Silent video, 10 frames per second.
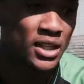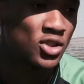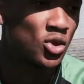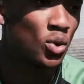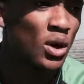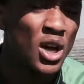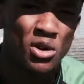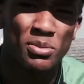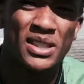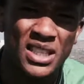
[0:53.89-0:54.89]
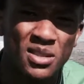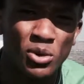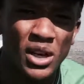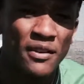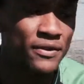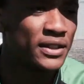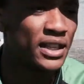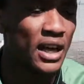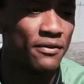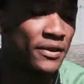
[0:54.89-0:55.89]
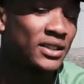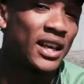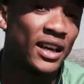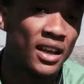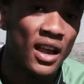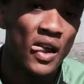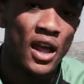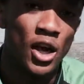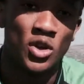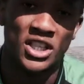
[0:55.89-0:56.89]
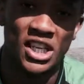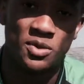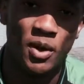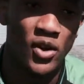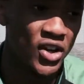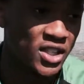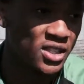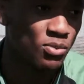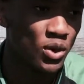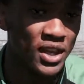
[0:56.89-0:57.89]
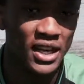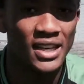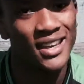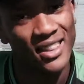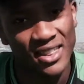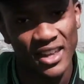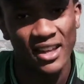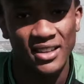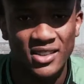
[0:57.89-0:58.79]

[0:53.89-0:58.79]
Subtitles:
And so my testimony, I felt like it was an experience more than any other thing.